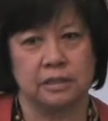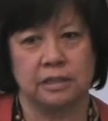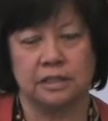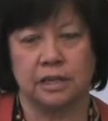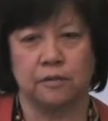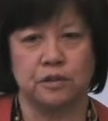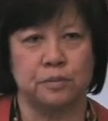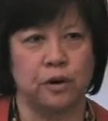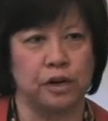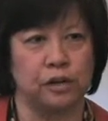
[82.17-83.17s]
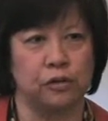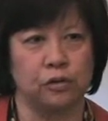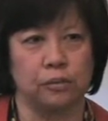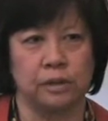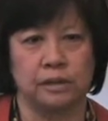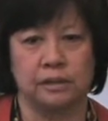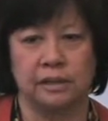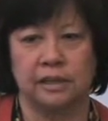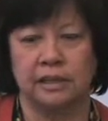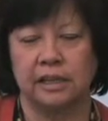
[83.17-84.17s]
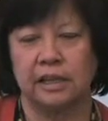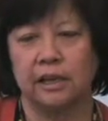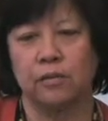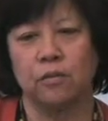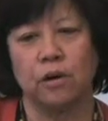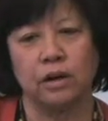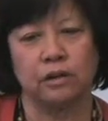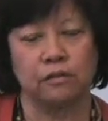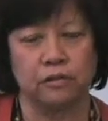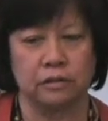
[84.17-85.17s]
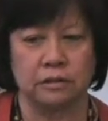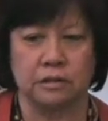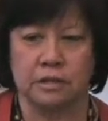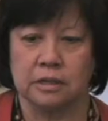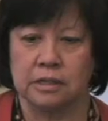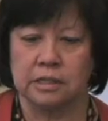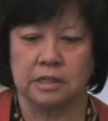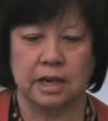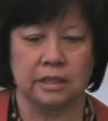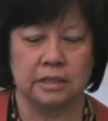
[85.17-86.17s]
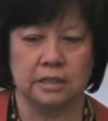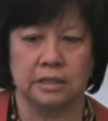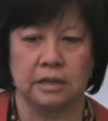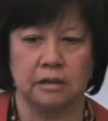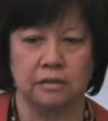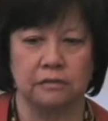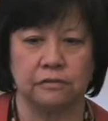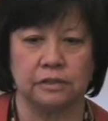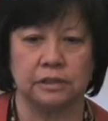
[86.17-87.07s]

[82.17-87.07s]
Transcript: His name was Marty Norman, and he had a wonderful sense of